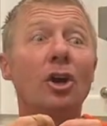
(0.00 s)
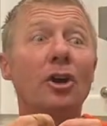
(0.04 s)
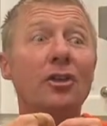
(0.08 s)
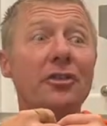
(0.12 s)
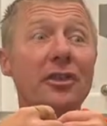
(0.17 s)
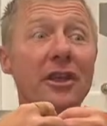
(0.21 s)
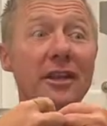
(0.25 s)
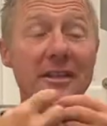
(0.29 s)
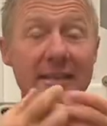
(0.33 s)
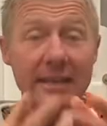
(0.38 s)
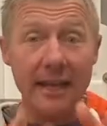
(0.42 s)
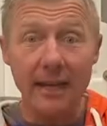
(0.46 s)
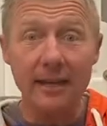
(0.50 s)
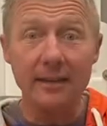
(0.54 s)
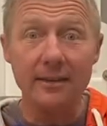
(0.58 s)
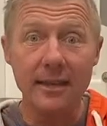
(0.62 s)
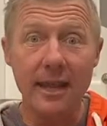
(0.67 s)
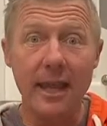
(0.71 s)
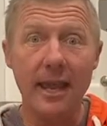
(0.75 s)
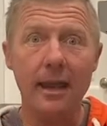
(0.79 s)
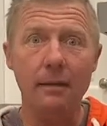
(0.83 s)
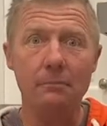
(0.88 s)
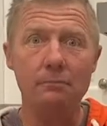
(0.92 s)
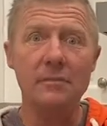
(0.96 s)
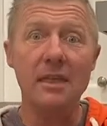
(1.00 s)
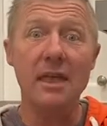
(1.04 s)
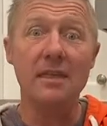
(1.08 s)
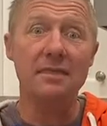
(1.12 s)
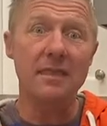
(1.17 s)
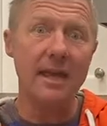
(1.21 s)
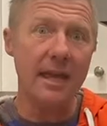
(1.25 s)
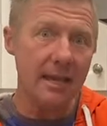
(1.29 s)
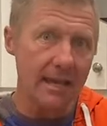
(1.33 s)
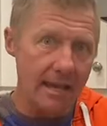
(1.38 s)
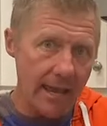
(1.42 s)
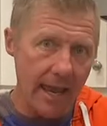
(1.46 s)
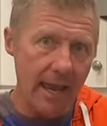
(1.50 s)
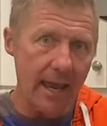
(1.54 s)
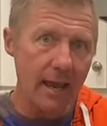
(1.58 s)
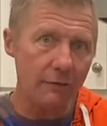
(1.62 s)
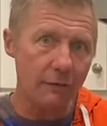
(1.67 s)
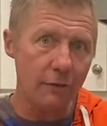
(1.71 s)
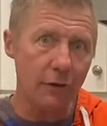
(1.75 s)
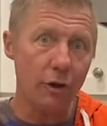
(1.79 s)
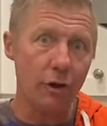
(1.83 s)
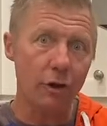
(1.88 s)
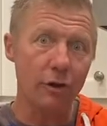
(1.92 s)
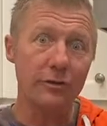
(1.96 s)
the nickname that they
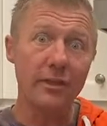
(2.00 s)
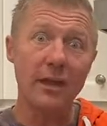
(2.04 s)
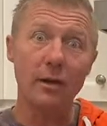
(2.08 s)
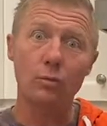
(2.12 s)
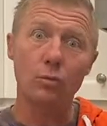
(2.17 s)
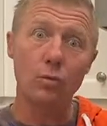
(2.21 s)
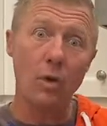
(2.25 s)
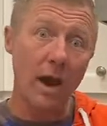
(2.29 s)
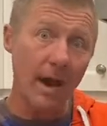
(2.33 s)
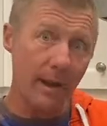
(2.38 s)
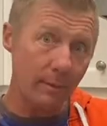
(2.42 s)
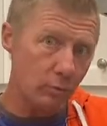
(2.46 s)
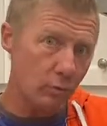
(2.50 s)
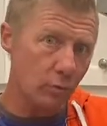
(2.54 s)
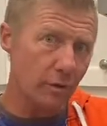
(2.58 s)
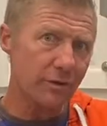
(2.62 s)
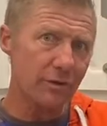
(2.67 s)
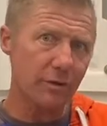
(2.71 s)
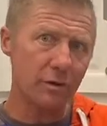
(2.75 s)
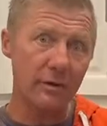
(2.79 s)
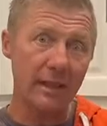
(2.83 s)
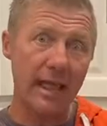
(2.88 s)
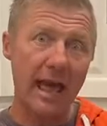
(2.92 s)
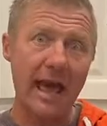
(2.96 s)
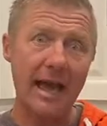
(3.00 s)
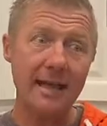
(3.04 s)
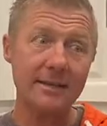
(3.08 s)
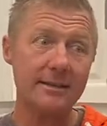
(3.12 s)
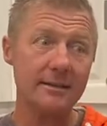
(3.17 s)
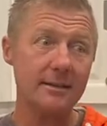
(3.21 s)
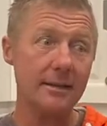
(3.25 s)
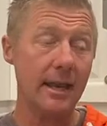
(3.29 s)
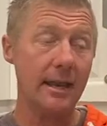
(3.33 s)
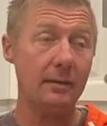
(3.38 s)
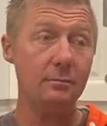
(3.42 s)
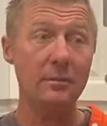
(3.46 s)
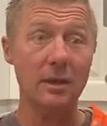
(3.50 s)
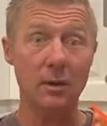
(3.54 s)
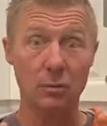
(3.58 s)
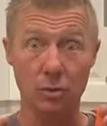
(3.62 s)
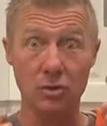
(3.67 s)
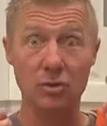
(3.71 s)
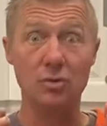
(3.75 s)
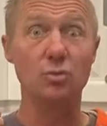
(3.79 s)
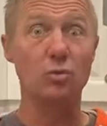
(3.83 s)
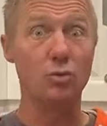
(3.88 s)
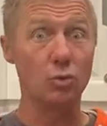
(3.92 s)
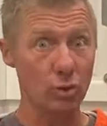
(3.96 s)
gave her that rhymed with her last name that
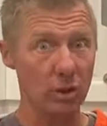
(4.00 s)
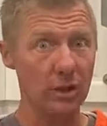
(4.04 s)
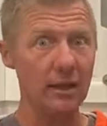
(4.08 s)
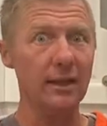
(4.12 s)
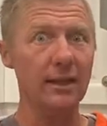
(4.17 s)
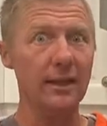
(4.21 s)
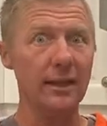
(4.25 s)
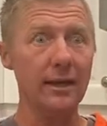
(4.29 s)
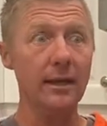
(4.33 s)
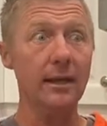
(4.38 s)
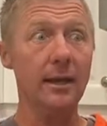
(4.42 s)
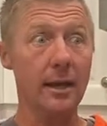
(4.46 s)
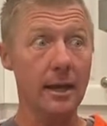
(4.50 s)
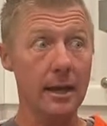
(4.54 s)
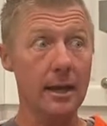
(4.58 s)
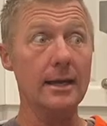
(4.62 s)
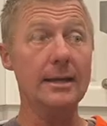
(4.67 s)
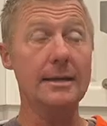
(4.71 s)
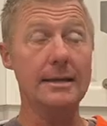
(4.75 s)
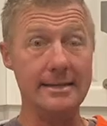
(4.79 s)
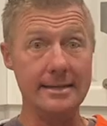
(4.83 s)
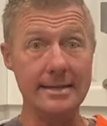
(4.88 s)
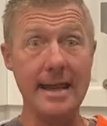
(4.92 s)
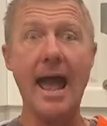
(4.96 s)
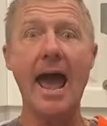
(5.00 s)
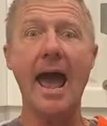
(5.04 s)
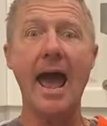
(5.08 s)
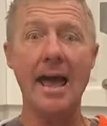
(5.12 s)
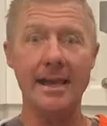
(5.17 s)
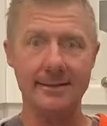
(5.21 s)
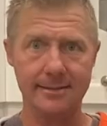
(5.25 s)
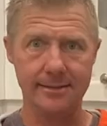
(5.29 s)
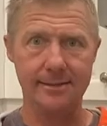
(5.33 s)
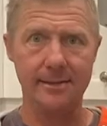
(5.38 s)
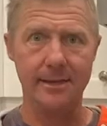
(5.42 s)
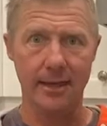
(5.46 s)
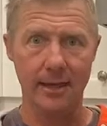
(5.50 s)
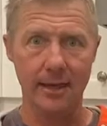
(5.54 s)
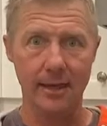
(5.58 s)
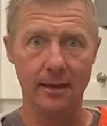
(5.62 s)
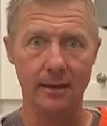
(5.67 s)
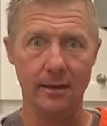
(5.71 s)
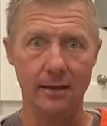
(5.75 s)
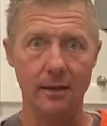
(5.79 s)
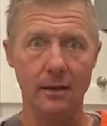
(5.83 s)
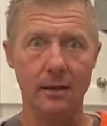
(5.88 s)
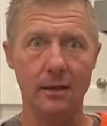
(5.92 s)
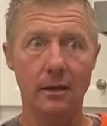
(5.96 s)
was really nasty.
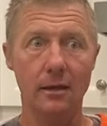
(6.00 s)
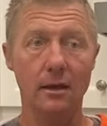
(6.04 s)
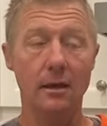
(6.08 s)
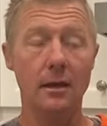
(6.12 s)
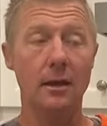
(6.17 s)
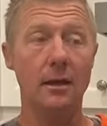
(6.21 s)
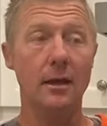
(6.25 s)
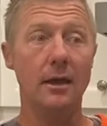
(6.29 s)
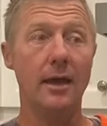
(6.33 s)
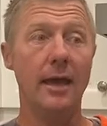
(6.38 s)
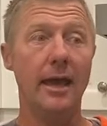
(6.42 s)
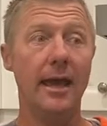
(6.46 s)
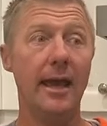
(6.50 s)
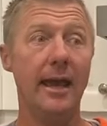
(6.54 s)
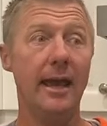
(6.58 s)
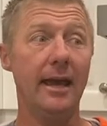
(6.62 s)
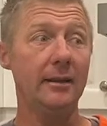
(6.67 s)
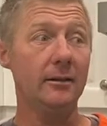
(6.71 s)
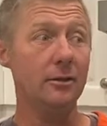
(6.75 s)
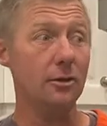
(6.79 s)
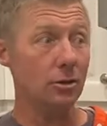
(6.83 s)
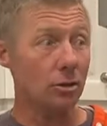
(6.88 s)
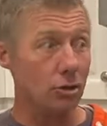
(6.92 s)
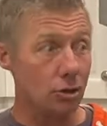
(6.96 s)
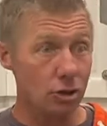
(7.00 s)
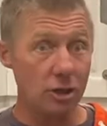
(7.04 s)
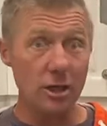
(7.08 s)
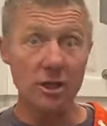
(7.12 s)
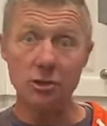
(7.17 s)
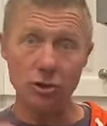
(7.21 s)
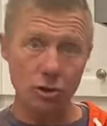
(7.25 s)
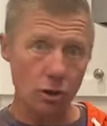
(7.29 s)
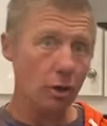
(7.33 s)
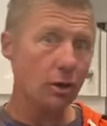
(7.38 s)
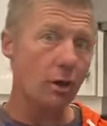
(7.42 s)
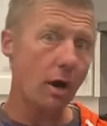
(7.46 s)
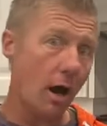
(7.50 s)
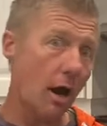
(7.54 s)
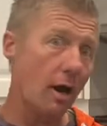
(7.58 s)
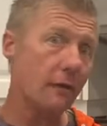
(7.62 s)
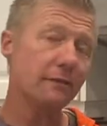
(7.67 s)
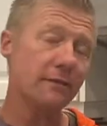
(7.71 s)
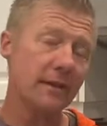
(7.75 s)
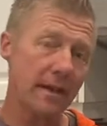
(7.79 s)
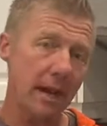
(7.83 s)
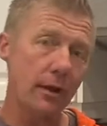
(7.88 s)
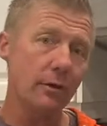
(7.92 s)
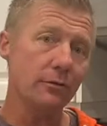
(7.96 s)
And she took
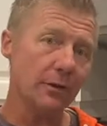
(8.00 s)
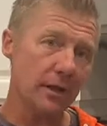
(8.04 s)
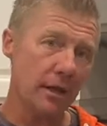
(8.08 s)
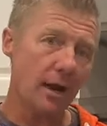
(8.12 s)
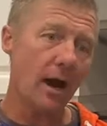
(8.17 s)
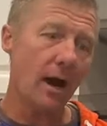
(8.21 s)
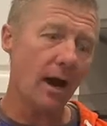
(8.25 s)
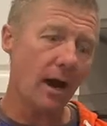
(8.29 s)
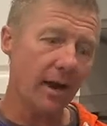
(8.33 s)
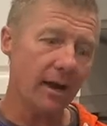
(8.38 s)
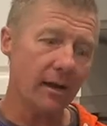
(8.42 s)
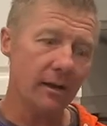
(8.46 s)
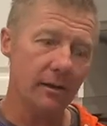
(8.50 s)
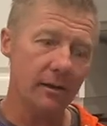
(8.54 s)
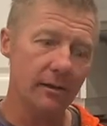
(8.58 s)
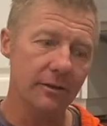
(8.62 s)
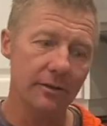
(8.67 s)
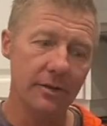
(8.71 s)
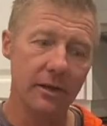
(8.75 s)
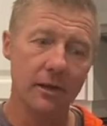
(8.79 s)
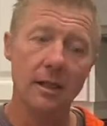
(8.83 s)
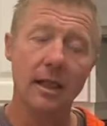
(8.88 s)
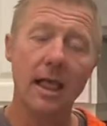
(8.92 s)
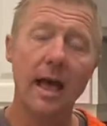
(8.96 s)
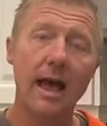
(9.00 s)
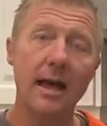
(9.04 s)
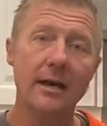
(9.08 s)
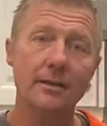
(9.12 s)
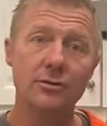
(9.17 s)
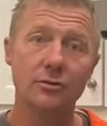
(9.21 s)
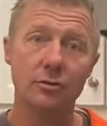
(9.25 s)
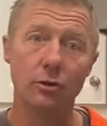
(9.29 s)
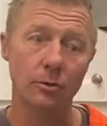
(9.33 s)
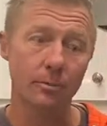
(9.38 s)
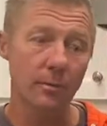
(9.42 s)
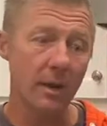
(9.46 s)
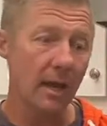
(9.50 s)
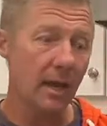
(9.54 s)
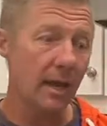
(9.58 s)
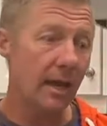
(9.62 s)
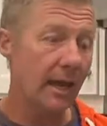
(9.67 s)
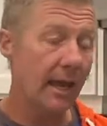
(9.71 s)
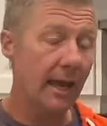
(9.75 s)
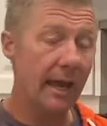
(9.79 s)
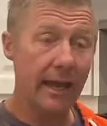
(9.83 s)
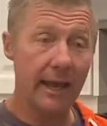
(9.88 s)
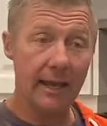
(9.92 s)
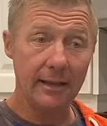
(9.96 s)
off down the aisle in the classroom,
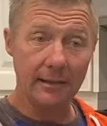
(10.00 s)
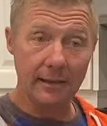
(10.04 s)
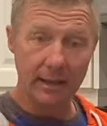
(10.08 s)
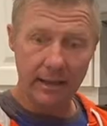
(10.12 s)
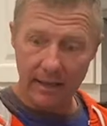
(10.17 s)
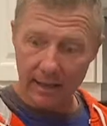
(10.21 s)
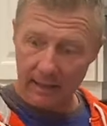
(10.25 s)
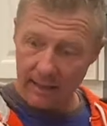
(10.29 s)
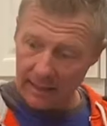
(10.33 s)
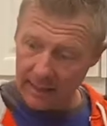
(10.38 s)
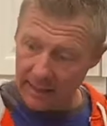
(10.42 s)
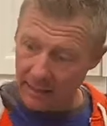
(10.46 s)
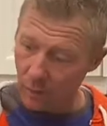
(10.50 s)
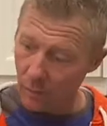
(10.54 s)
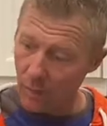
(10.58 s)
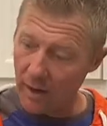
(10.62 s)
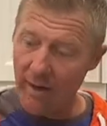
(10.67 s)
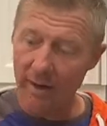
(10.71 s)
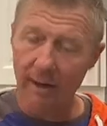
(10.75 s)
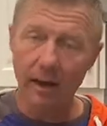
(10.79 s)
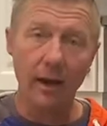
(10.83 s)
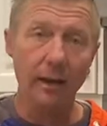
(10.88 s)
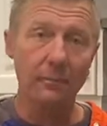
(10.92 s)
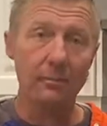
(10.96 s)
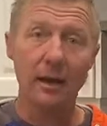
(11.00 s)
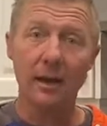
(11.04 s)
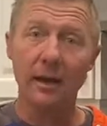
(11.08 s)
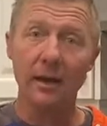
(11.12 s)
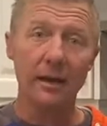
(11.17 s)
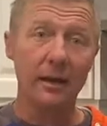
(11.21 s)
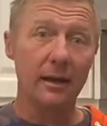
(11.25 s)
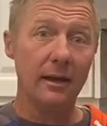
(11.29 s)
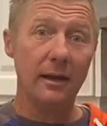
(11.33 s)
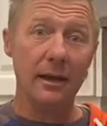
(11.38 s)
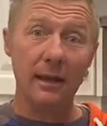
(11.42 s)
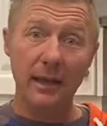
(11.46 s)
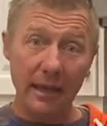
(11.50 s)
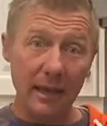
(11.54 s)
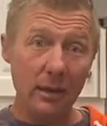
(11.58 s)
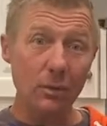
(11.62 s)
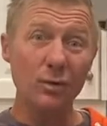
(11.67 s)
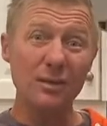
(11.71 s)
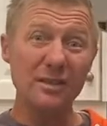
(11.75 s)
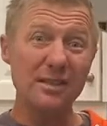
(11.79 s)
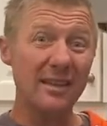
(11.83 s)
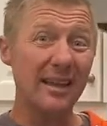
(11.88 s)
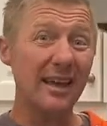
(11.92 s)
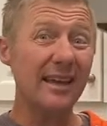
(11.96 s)
and he went up. He
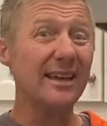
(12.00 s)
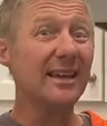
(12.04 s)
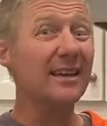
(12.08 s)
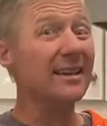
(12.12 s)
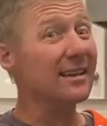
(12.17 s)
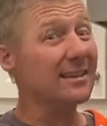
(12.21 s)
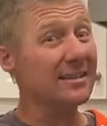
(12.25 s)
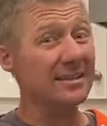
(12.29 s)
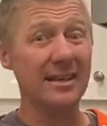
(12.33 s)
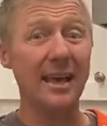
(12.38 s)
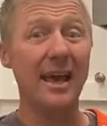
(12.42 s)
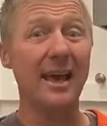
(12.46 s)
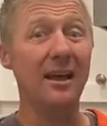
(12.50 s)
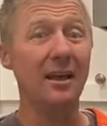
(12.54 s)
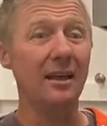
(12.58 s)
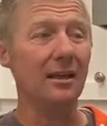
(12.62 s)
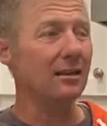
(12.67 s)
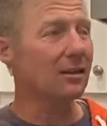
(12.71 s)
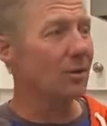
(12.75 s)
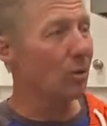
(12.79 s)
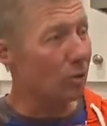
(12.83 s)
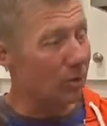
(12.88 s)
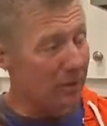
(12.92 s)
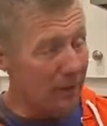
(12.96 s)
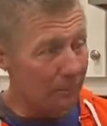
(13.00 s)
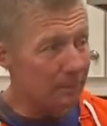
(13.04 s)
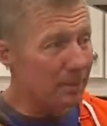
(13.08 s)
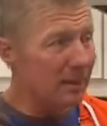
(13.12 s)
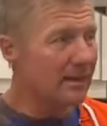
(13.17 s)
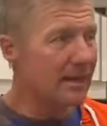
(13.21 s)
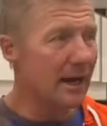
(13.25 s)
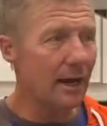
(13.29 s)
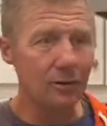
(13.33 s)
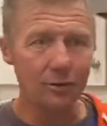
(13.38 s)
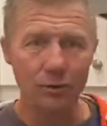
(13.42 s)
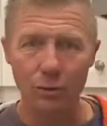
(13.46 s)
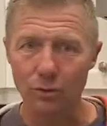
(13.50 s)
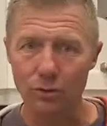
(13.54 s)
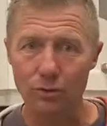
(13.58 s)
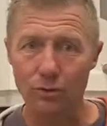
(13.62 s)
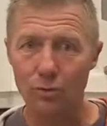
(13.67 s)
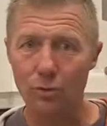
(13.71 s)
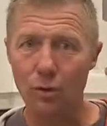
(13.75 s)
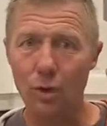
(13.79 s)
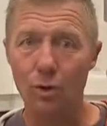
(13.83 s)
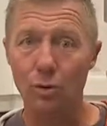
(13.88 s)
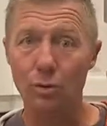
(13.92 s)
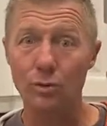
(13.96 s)
was like a gazelle going up and down those
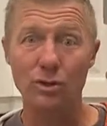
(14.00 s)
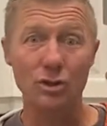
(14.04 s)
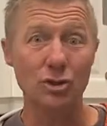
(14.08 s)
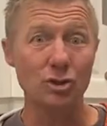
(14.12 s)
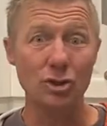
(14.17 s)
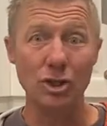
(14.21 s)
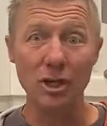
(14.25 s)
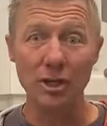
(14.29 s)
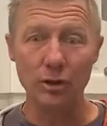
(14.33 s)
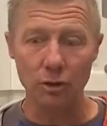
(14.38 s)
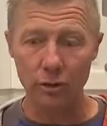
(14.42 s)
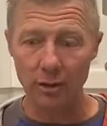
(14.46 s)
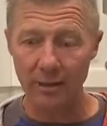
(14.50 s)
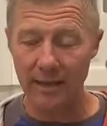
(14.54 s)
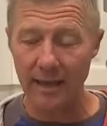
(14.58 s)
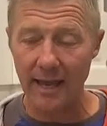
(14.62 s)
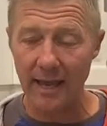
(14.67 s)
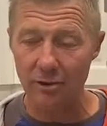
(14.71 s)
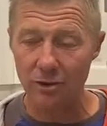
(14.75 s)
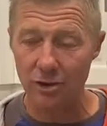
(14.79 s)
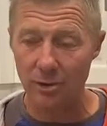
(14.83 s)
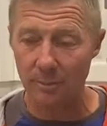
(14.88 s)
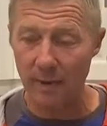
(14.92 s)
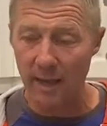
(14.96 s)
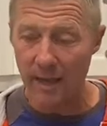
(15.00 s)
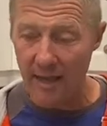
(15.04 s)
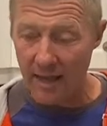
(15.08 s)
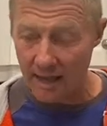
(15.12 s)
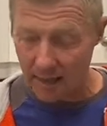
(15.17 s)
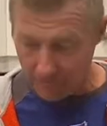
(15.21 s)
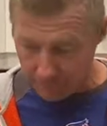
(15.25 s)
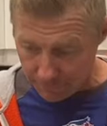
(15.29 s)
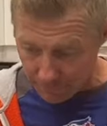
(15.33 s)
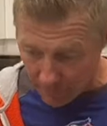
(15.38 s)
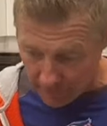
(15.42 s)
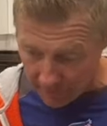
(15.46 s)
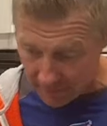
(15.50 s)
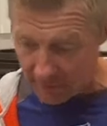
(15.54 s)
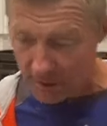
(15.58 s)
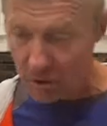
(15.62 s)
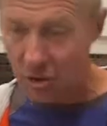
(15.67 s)
rows, and she couldn't catch him. And finally